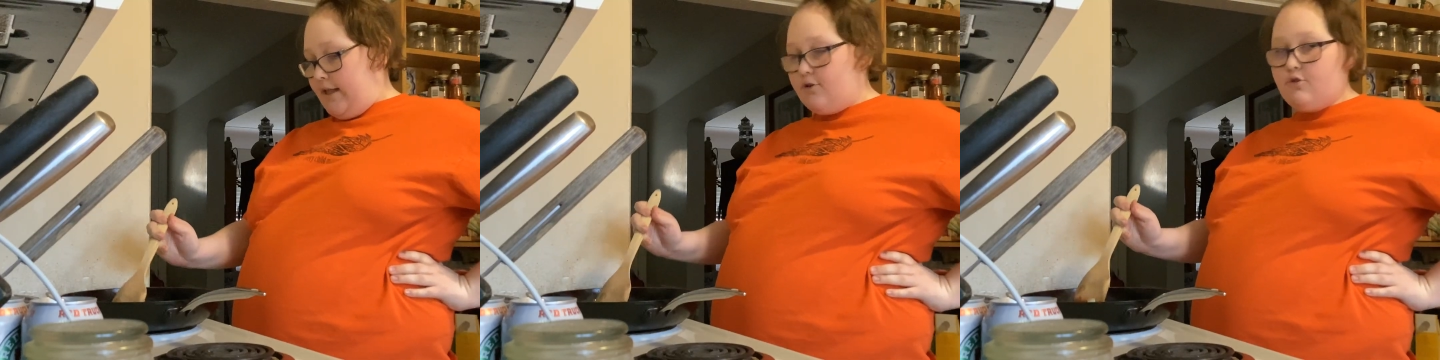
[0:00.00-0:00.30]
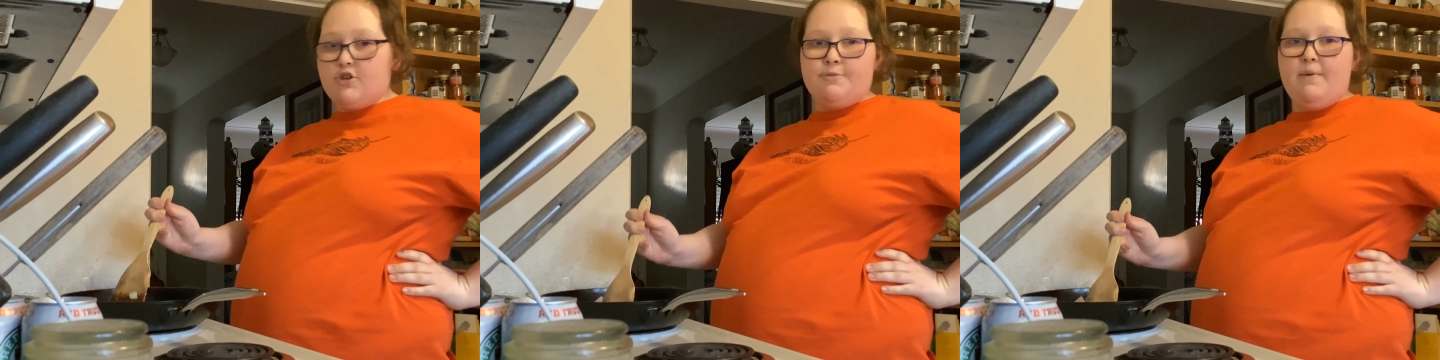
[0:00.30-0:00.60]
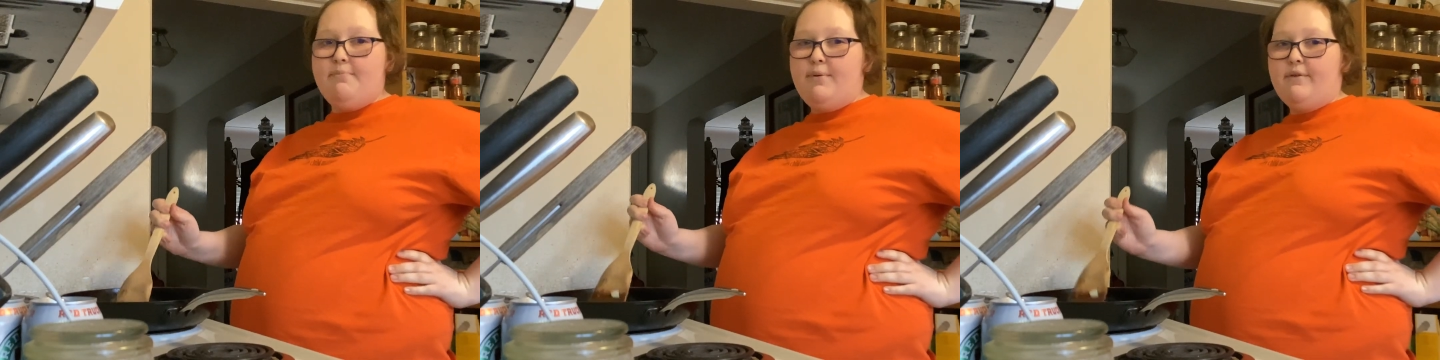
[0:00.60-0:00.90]
It'll just
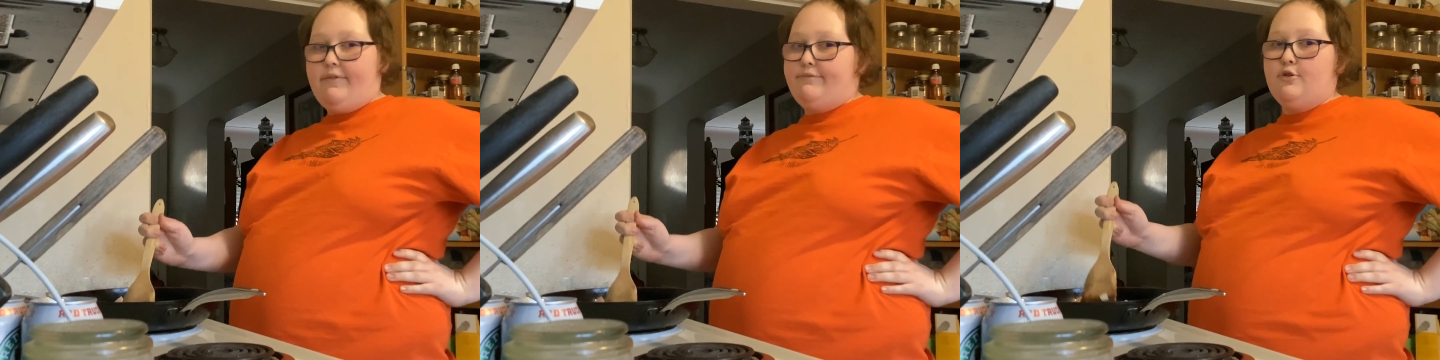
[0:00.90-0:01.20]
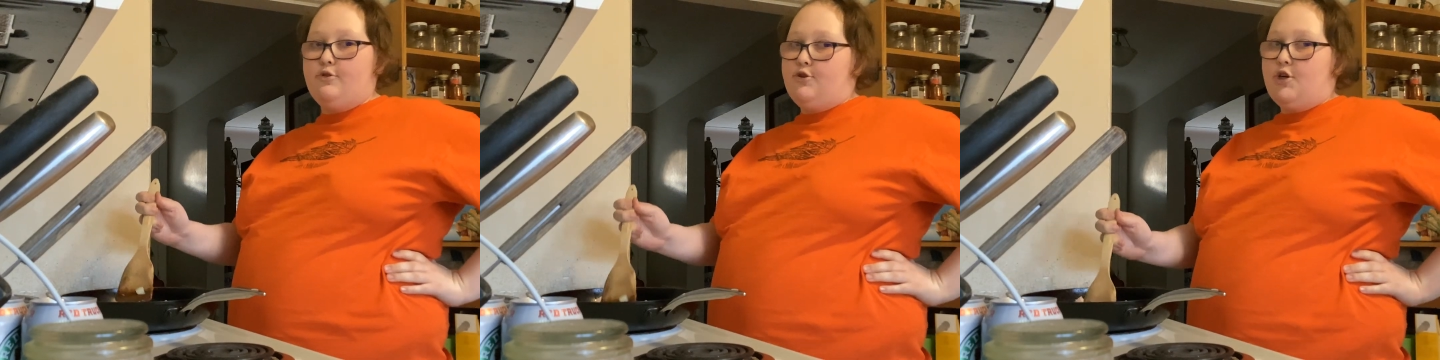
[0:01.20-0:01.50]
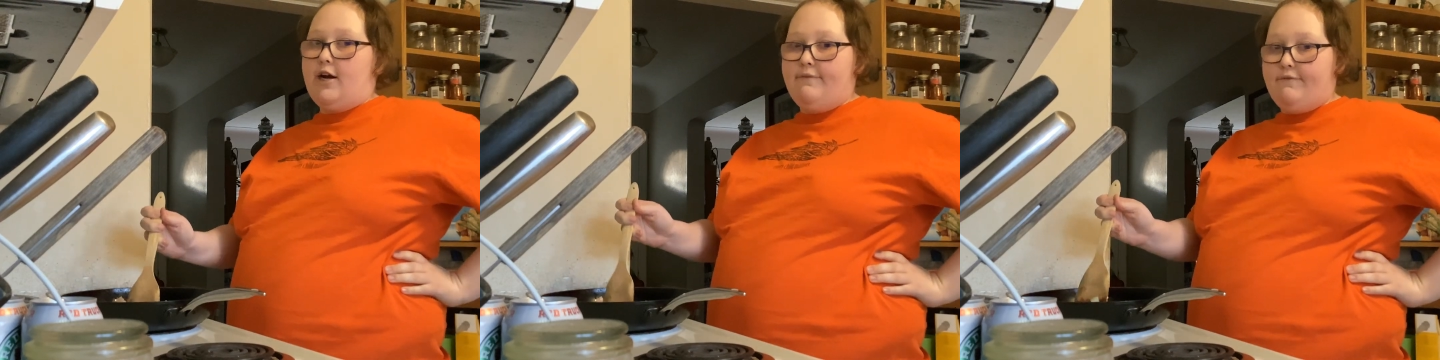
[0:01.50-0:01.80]
be a bit of a further
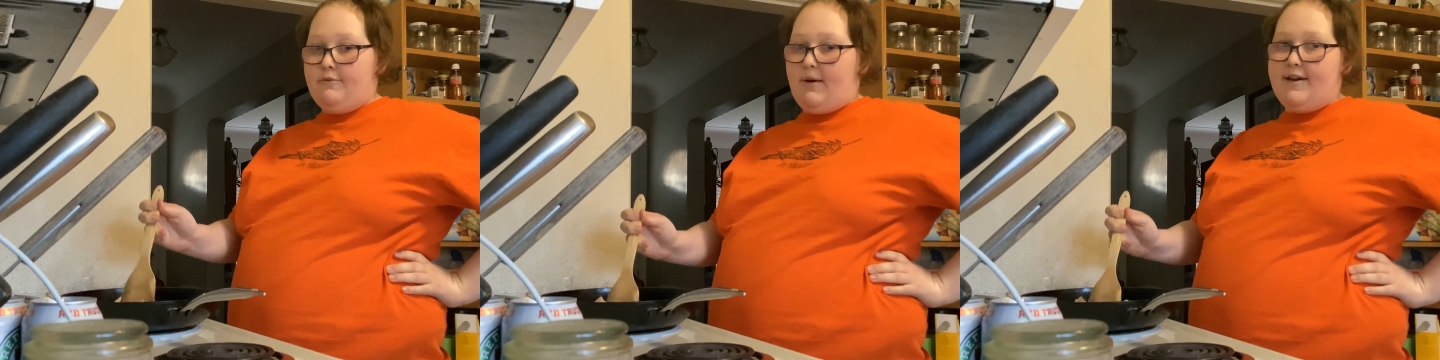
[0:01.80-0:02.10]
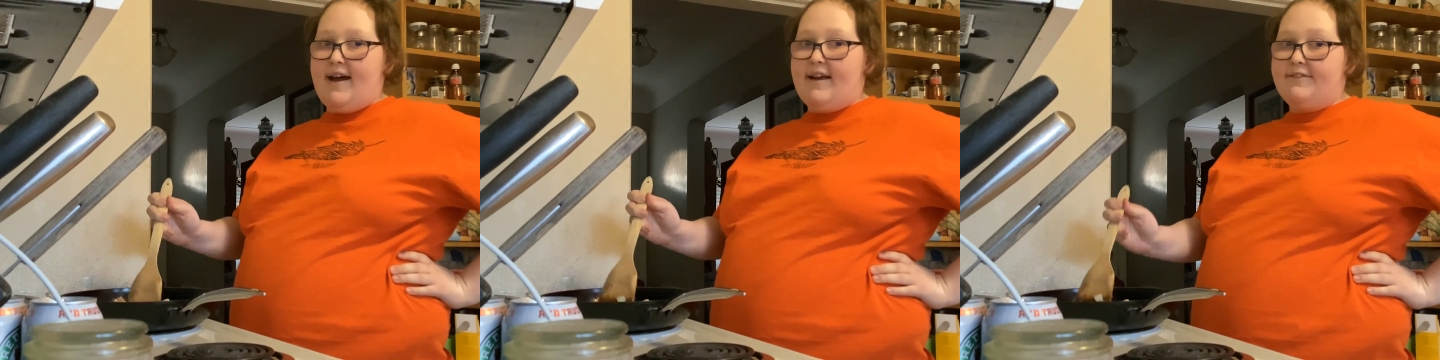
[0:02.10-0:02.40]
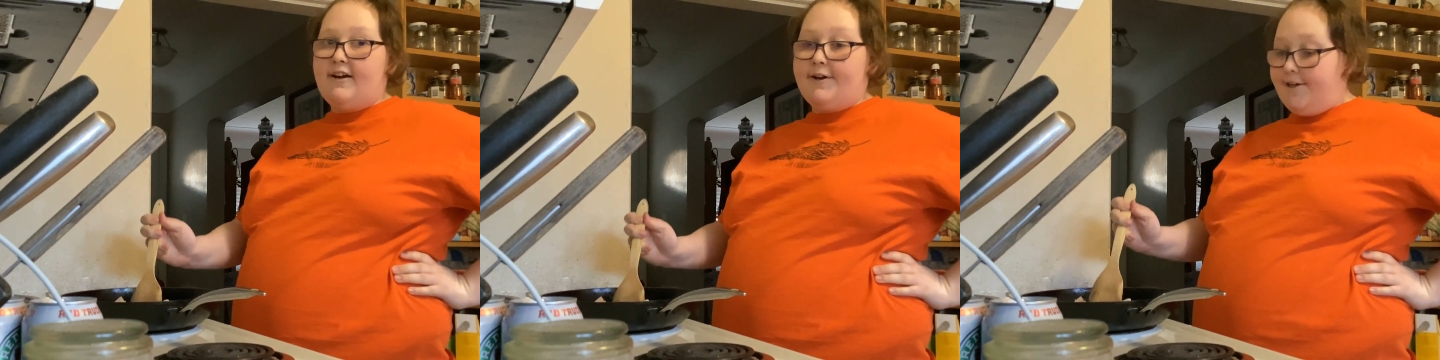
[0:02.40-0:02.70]
drive for my dad
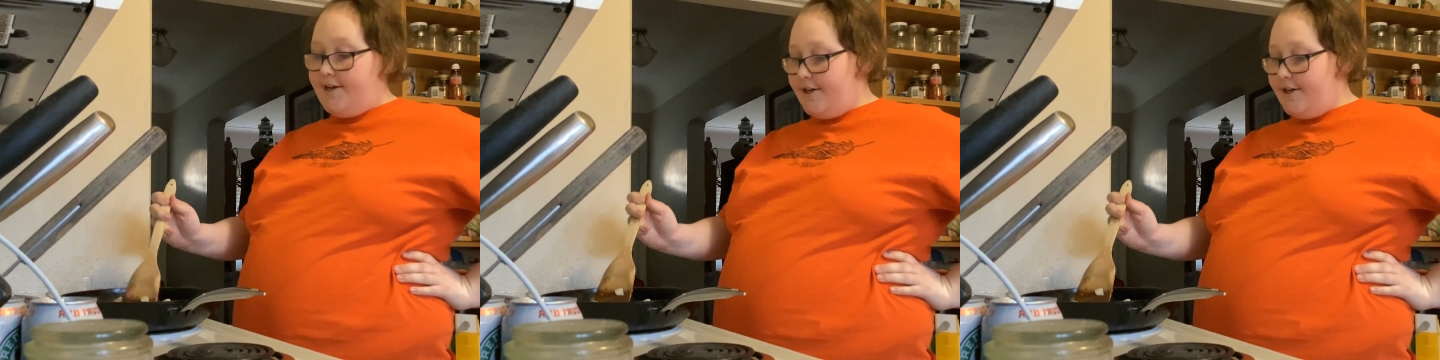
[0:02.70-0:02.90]
and I.